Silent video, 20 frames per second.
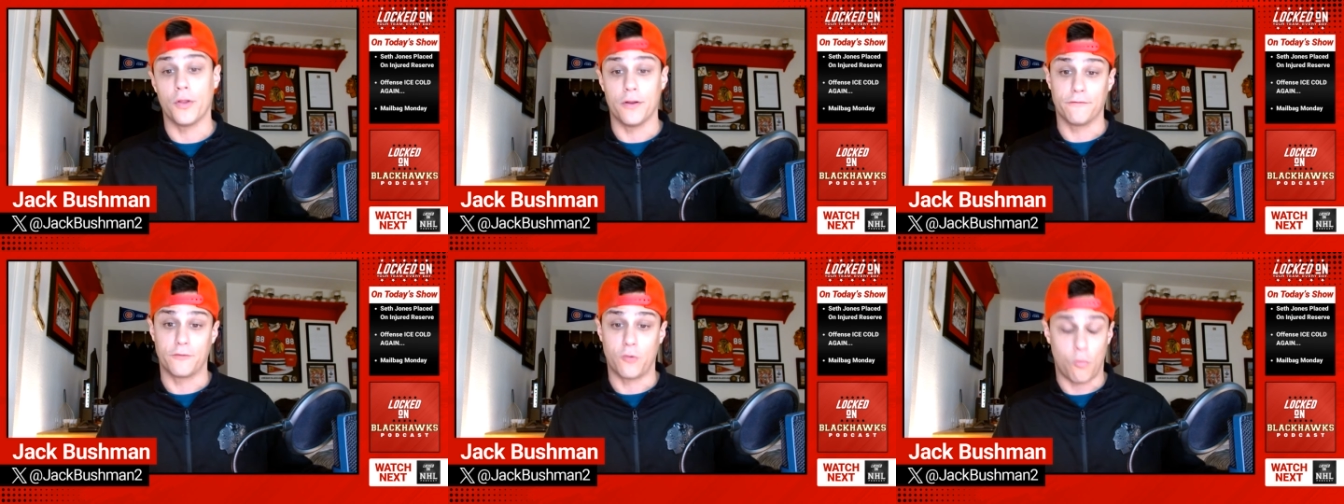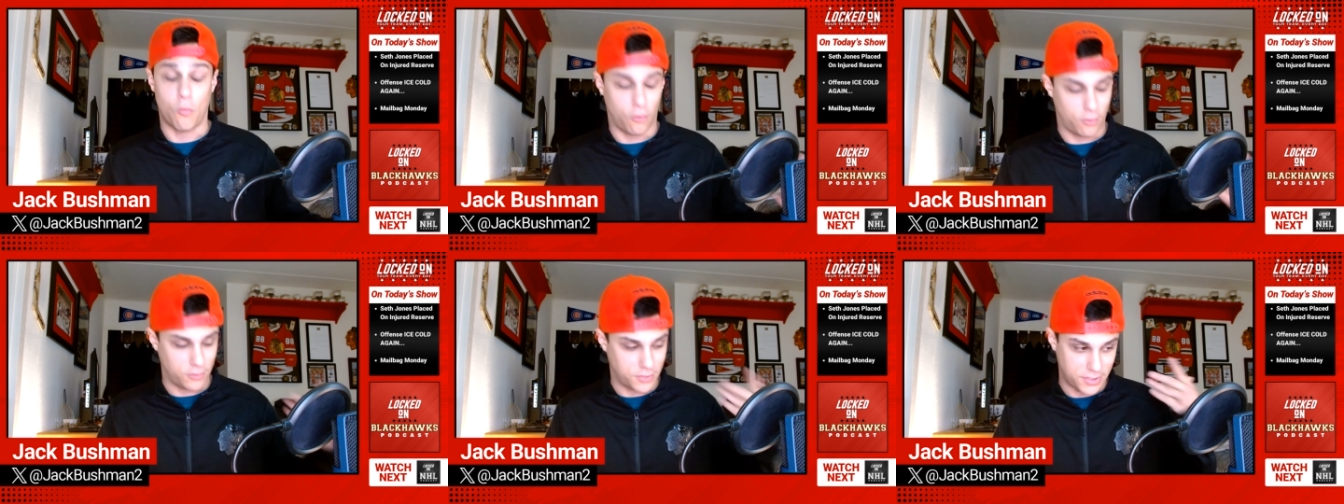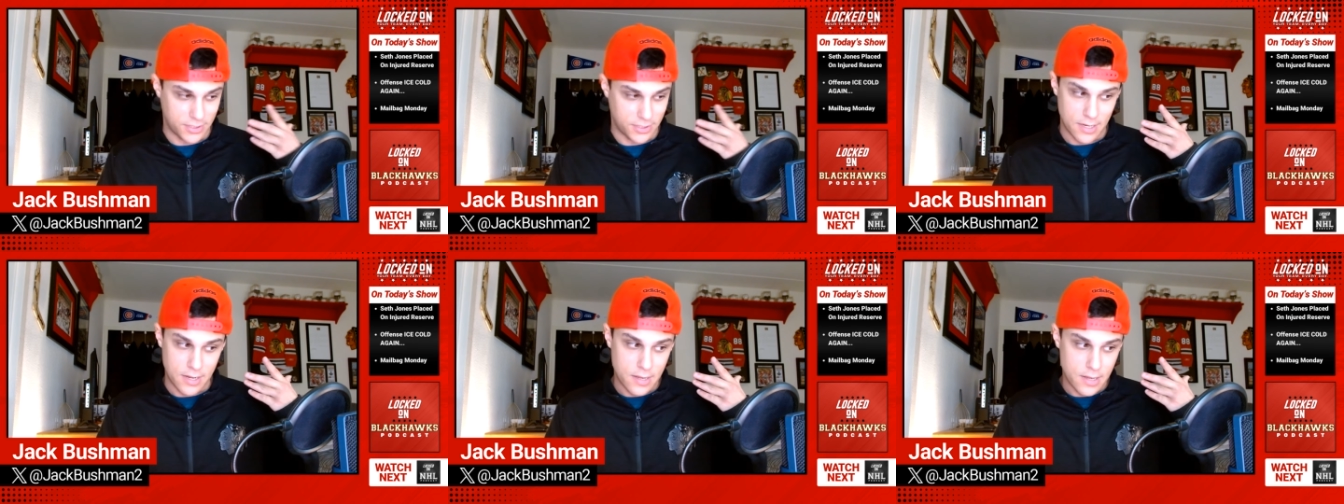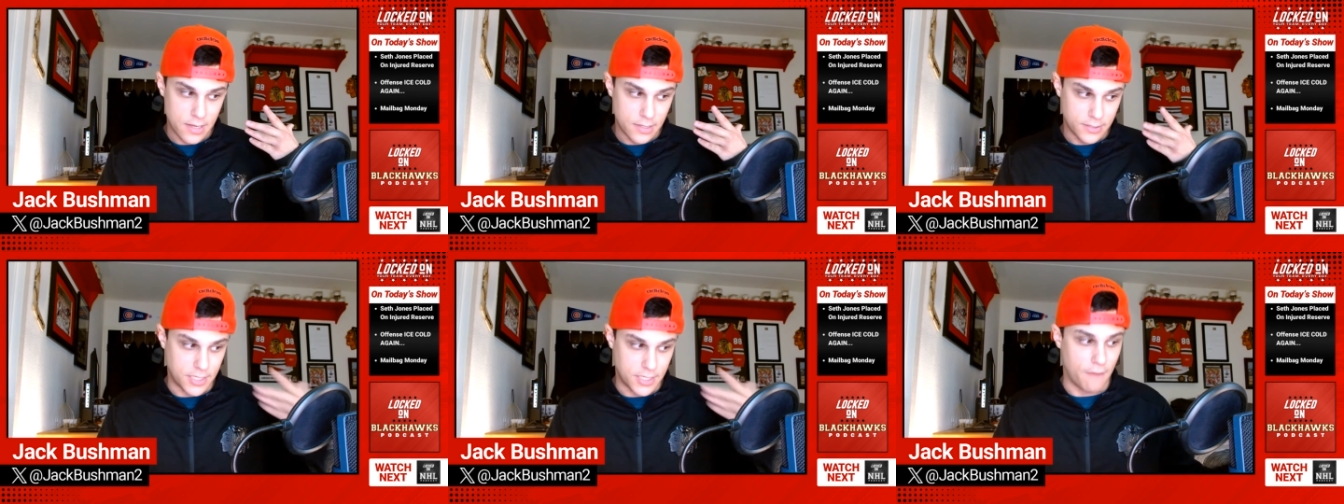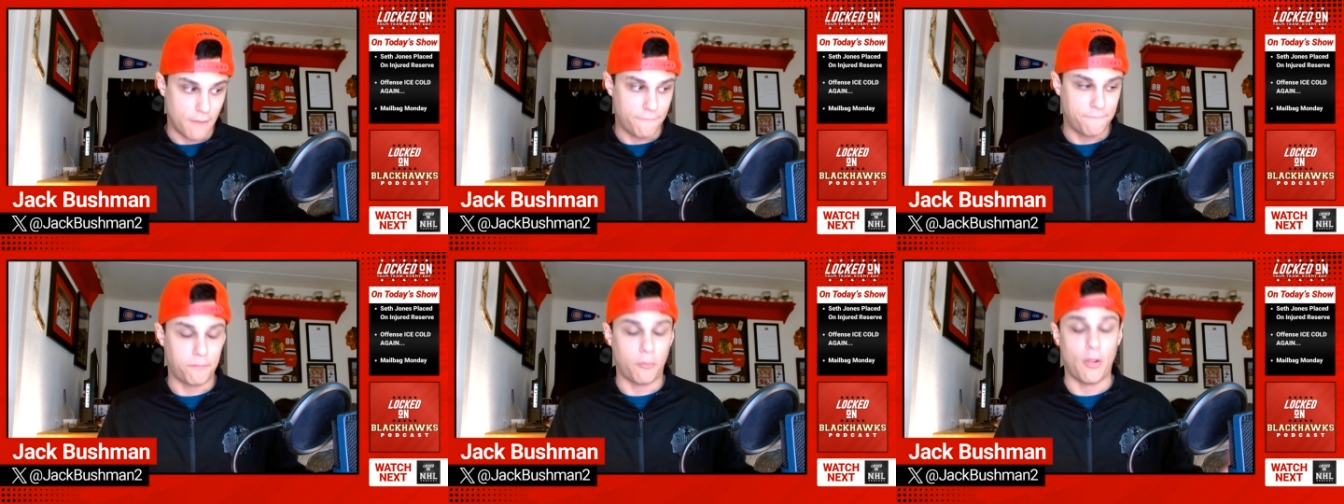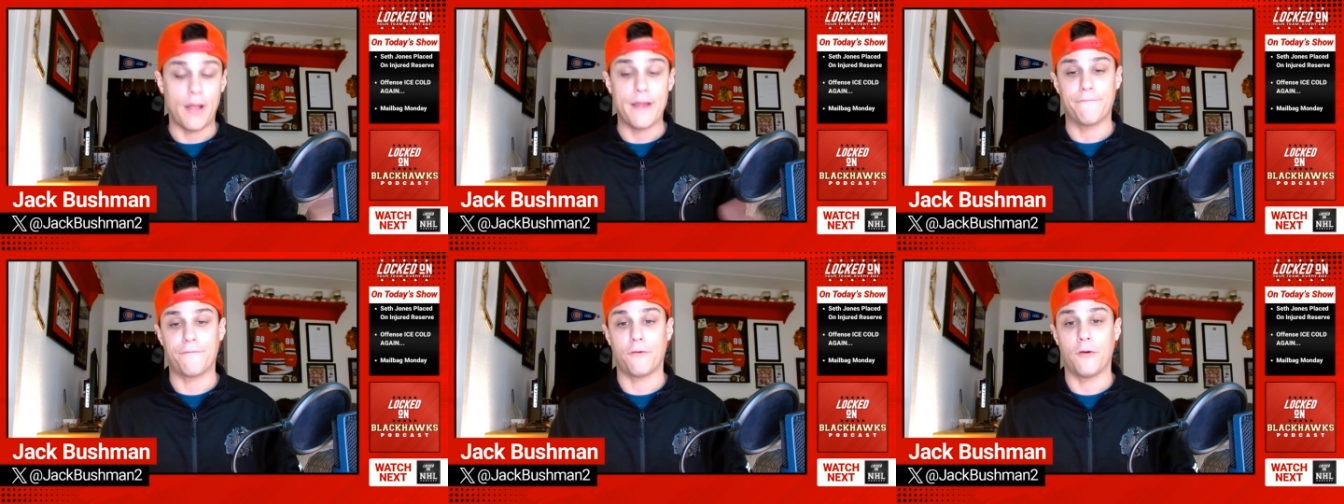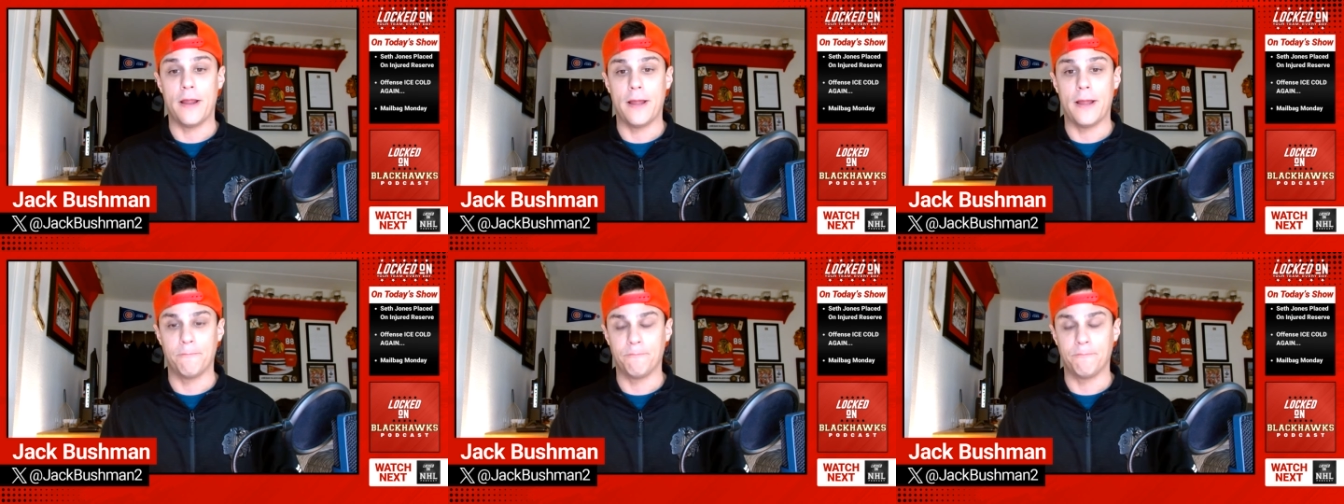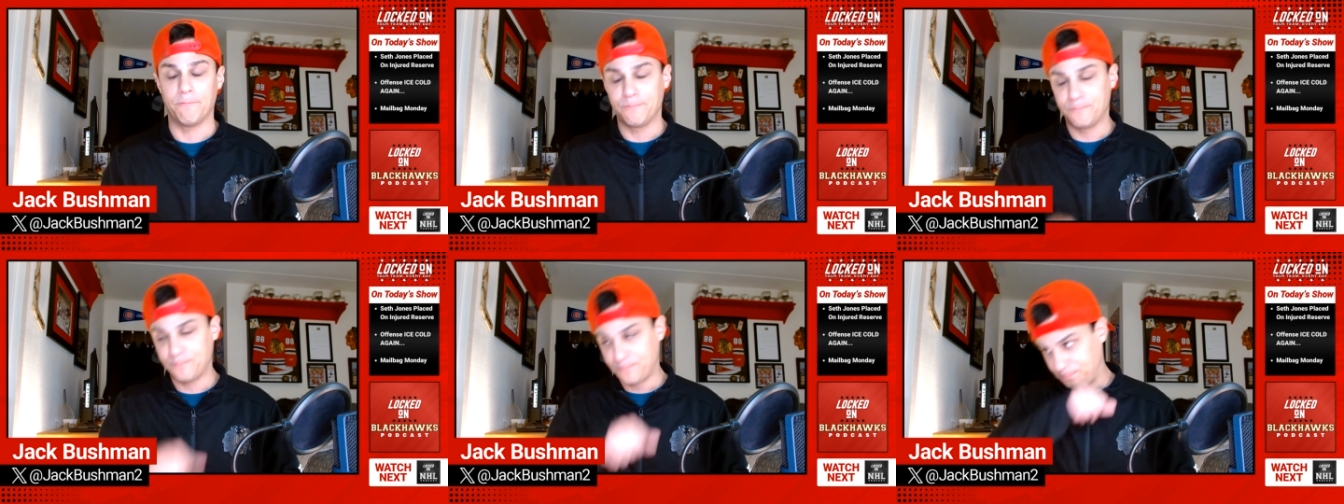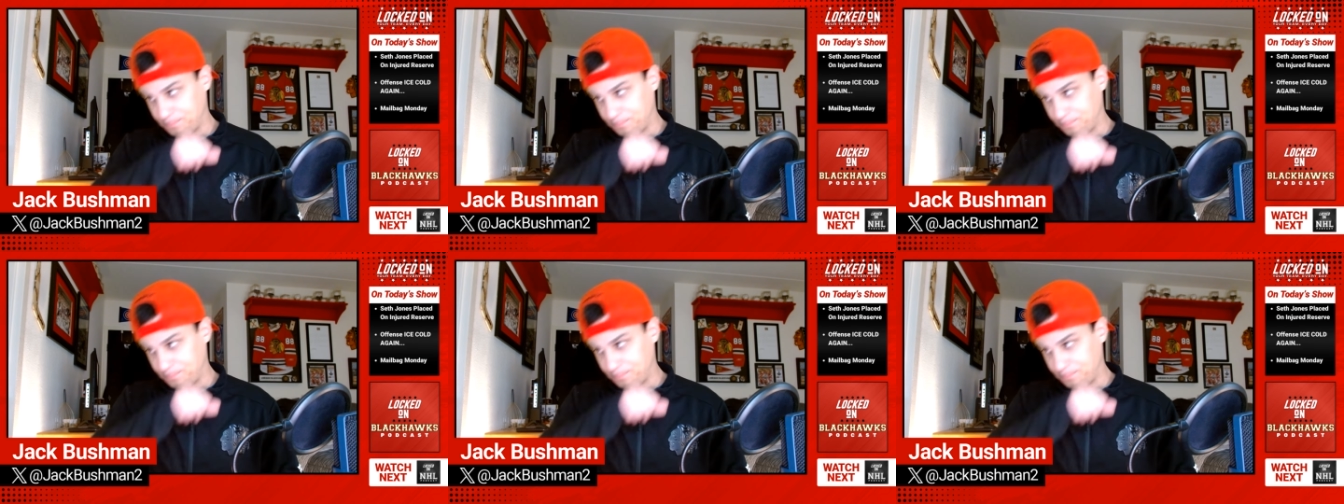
And of course, tough play for him.